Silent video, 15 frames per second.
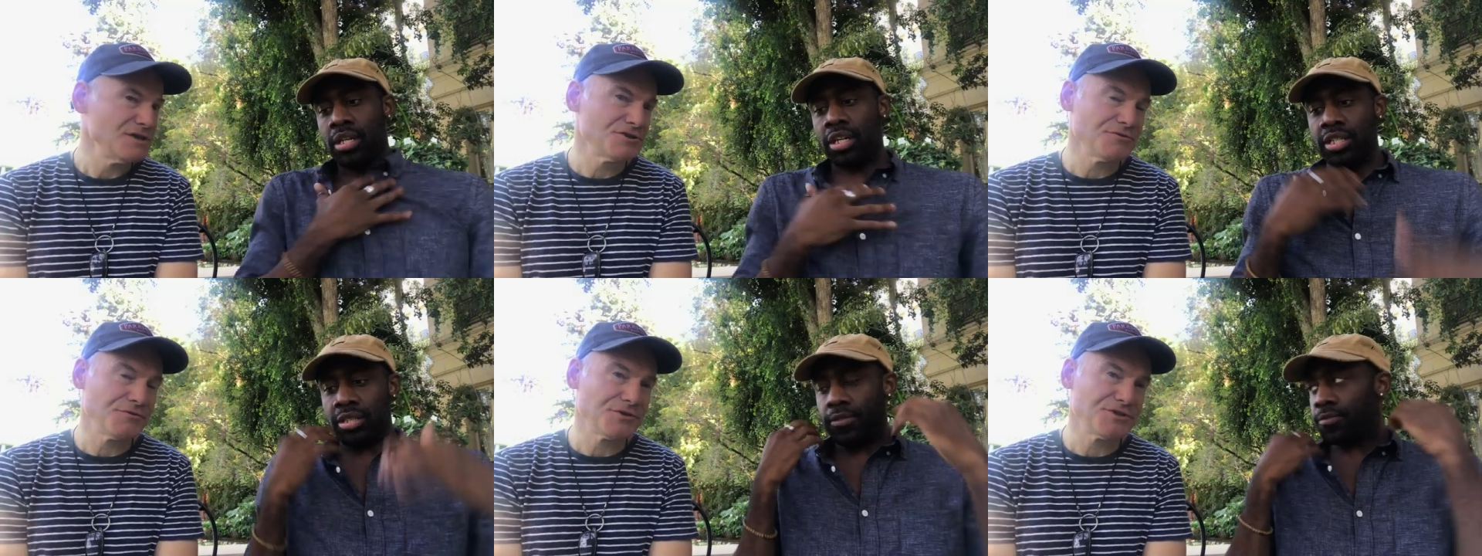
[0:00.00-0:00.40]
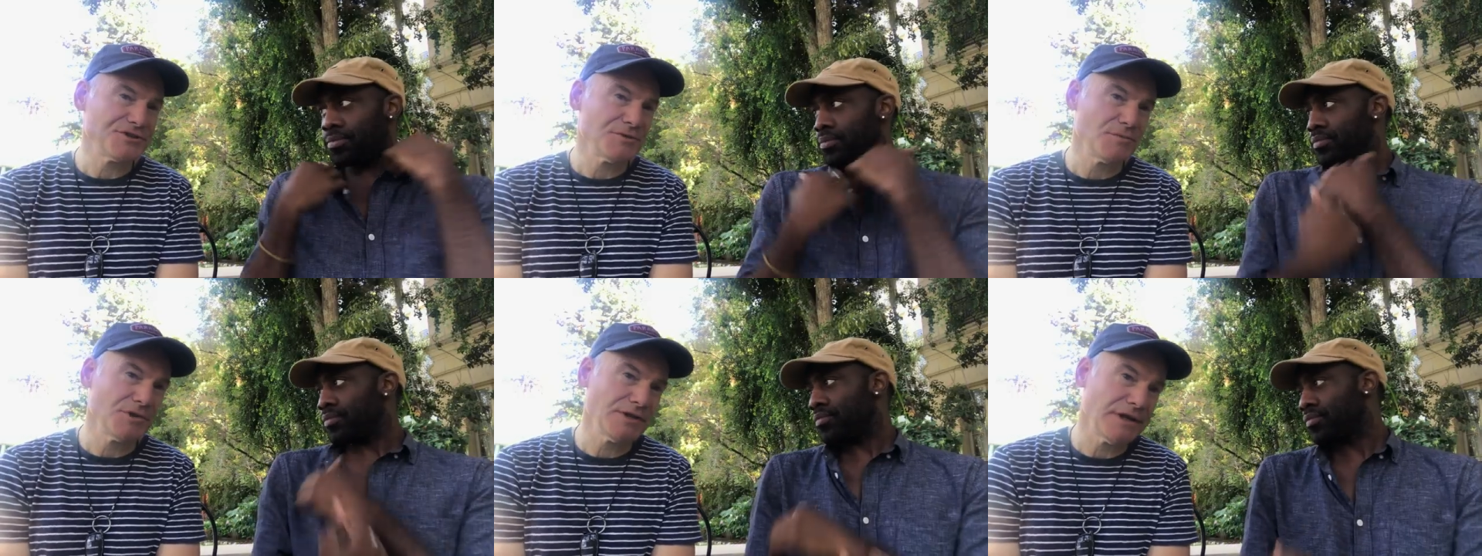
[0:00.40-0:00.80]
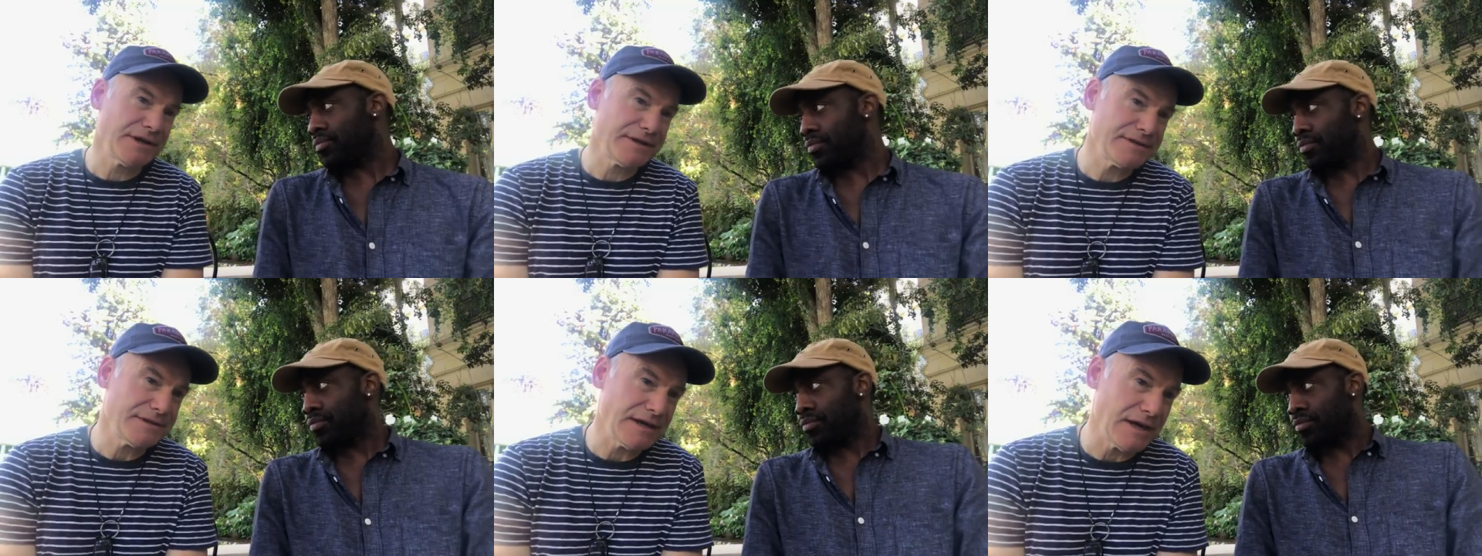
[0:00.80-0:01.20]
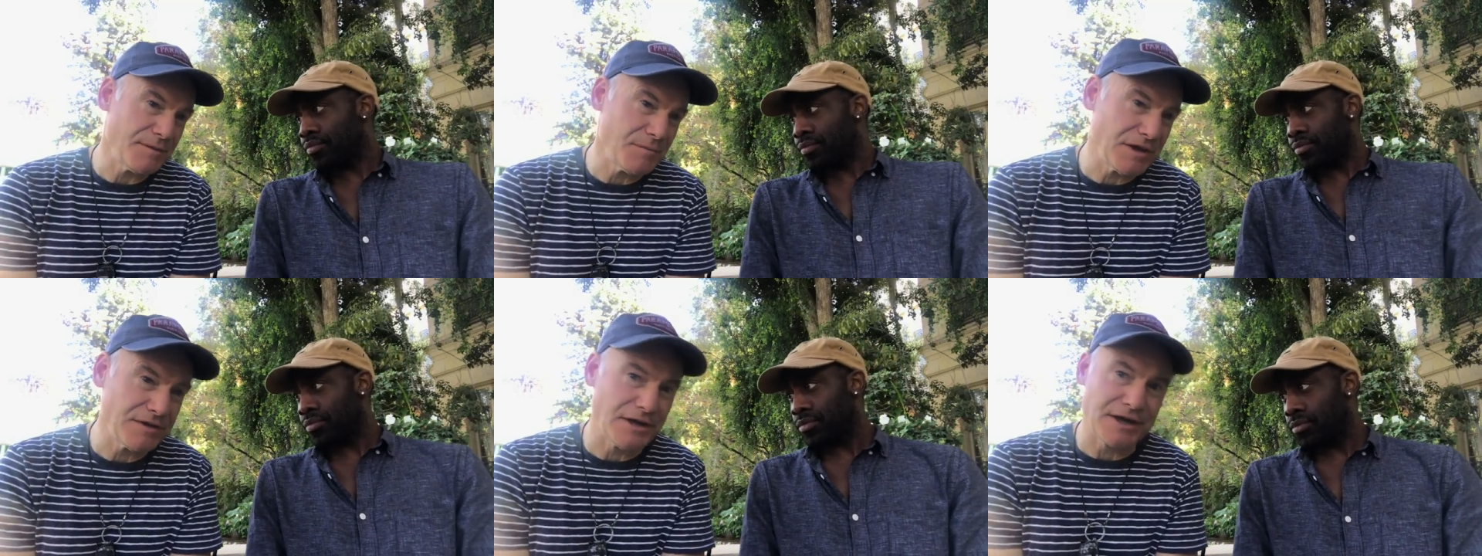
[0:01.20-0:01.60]
Speaker 1: So for someone like, I
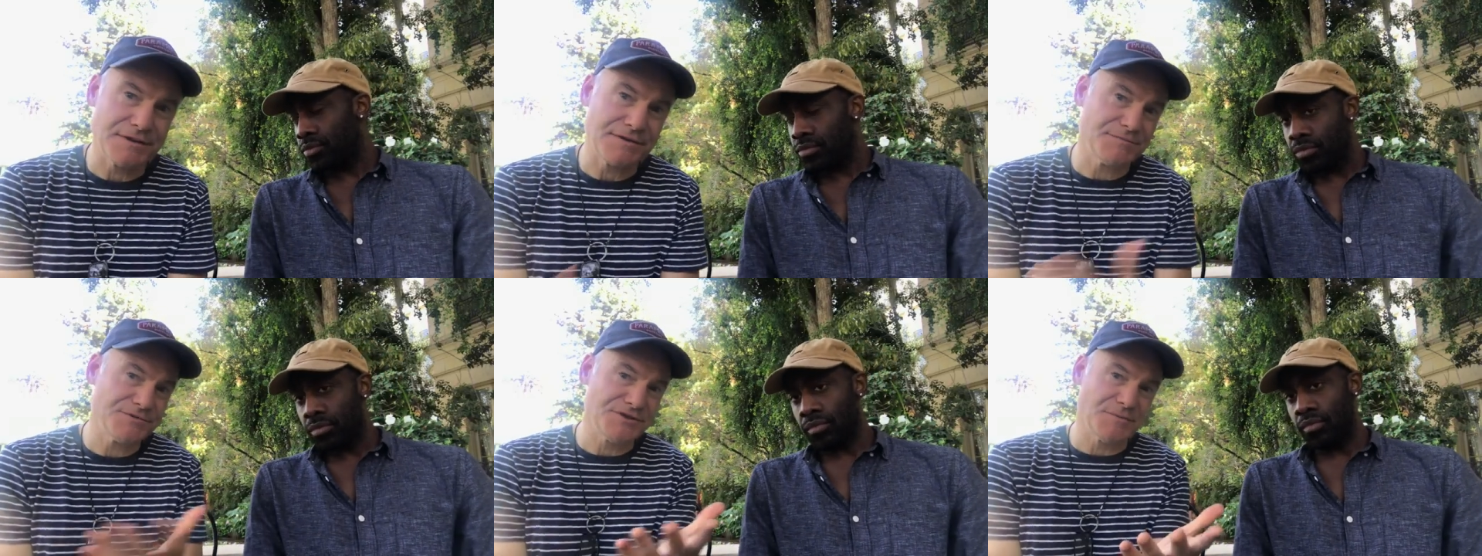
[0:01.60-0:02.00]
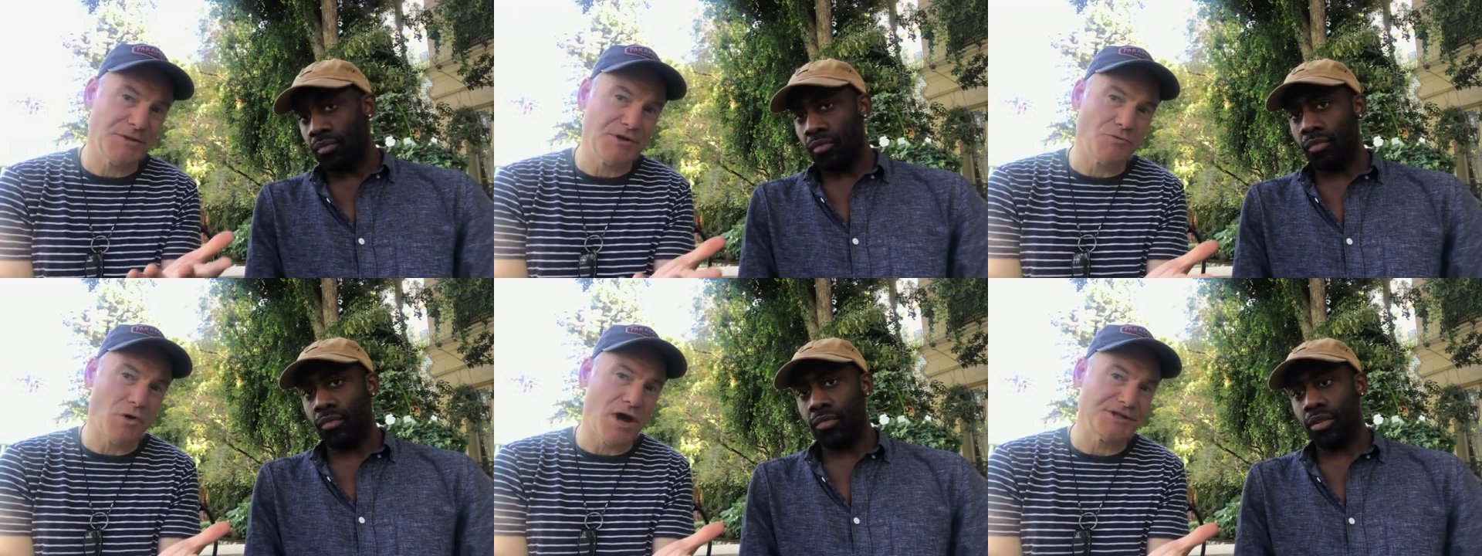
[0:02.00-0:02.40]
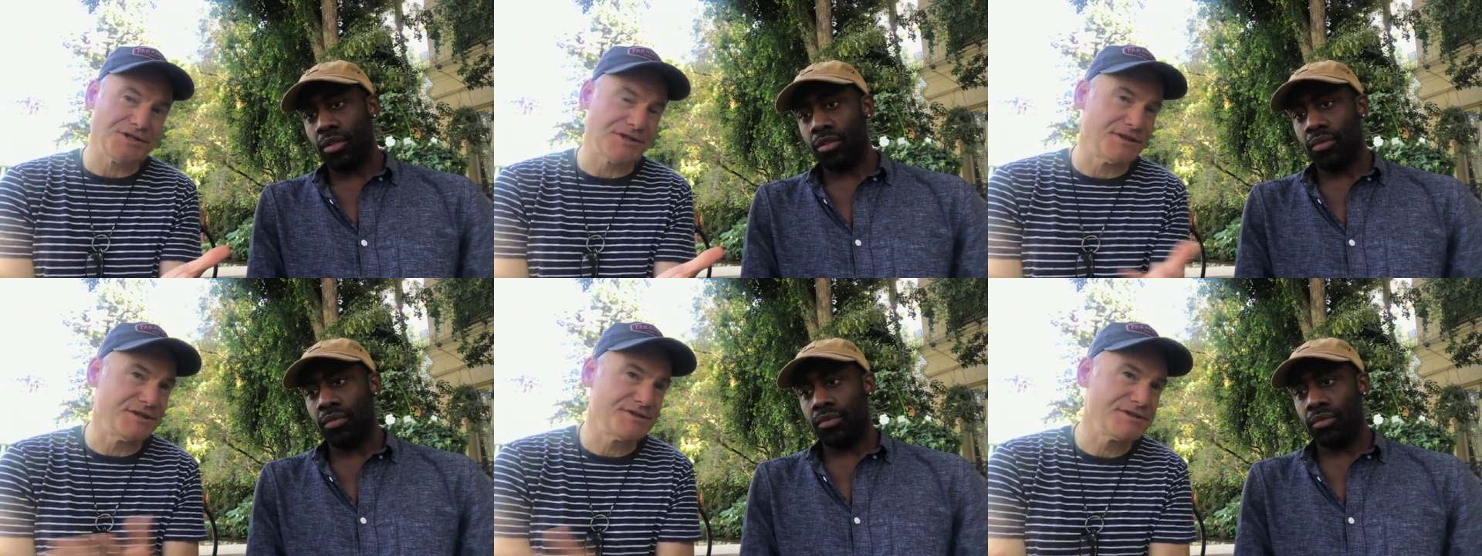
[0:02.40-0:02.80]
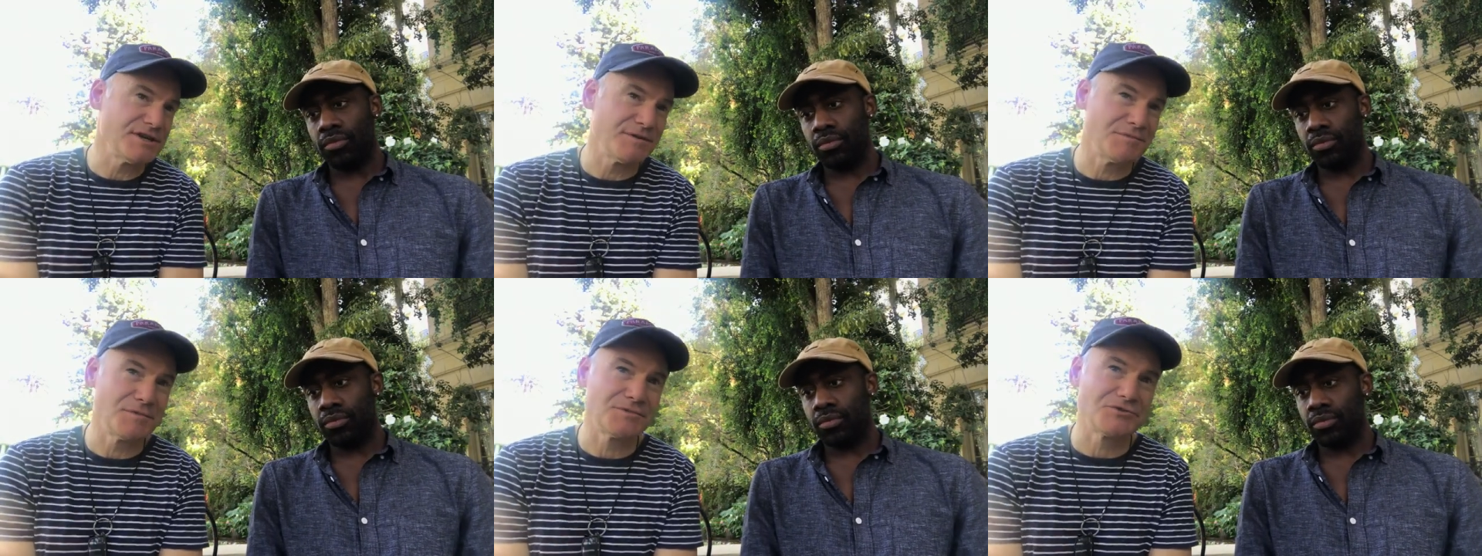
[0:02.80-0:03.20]
mean, like somebody watching this,
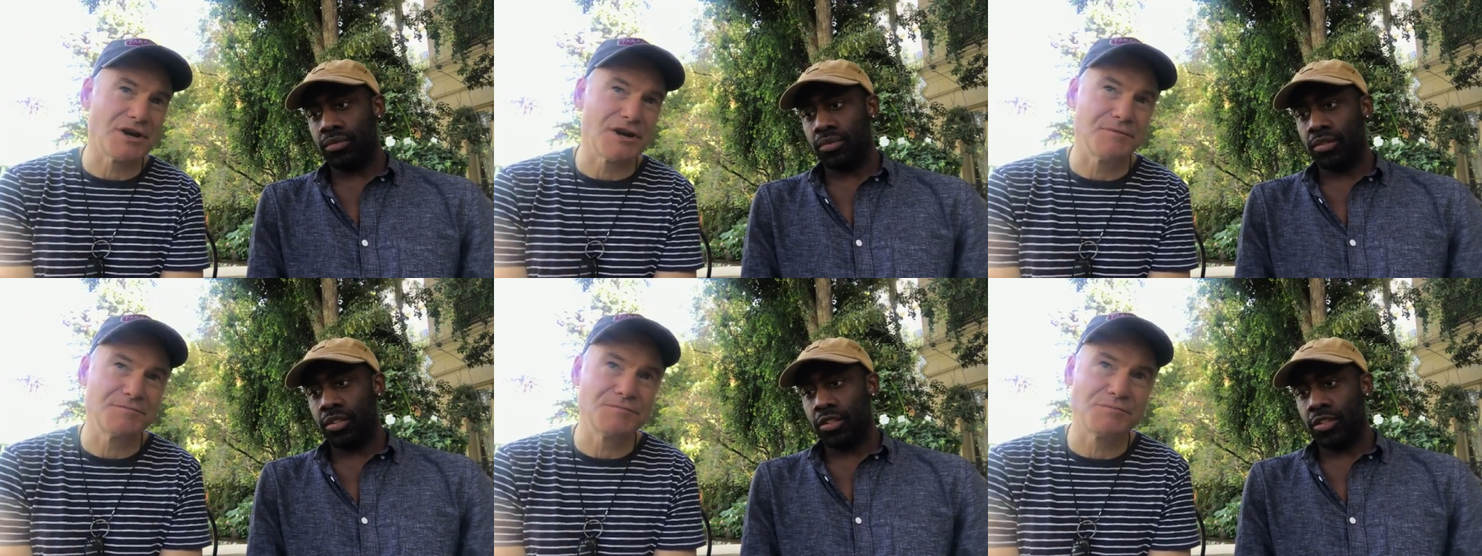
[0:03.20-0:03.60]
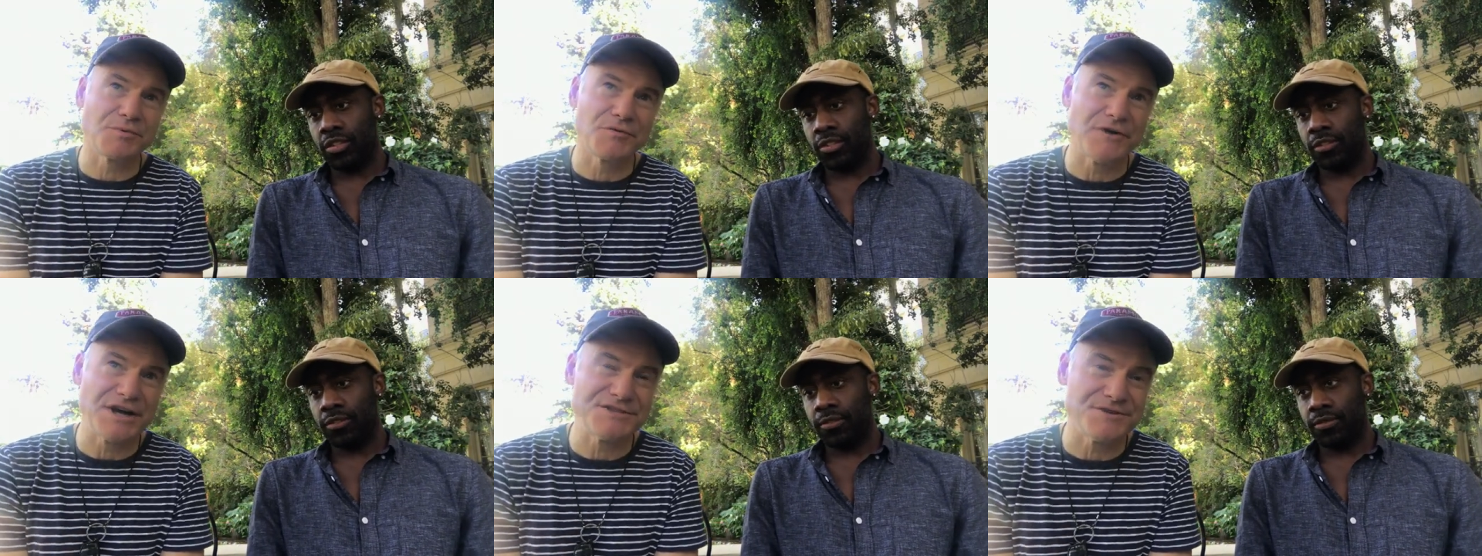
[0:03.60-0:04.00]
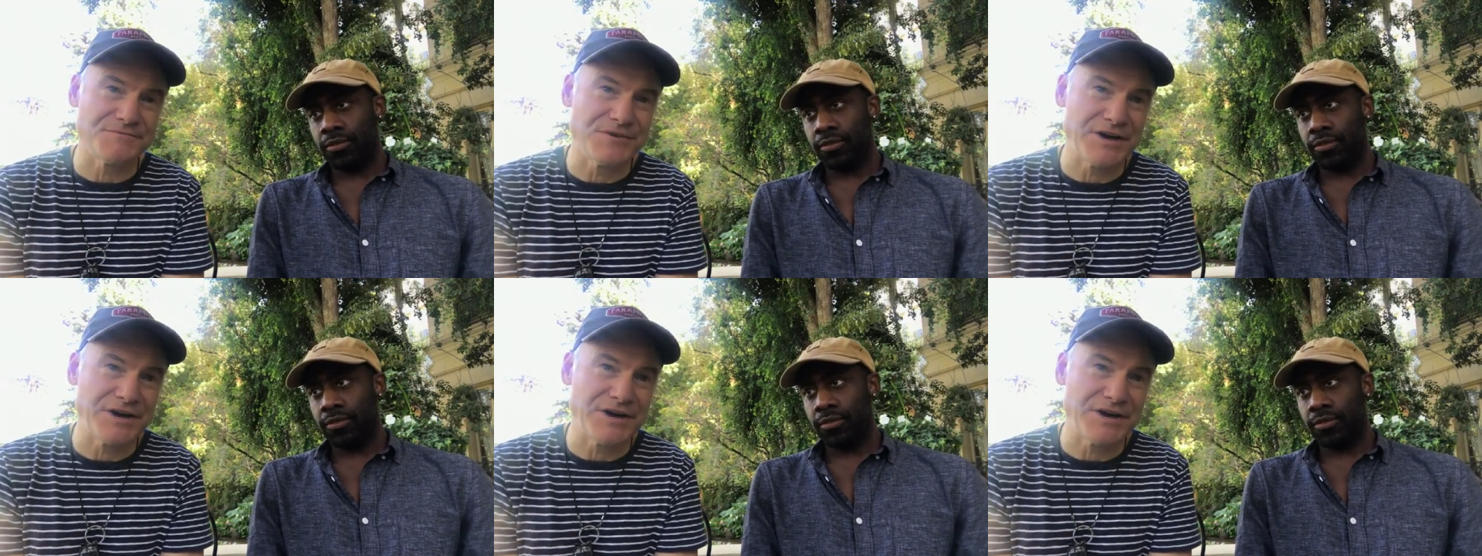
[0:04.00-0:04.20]
I'm trying to provide some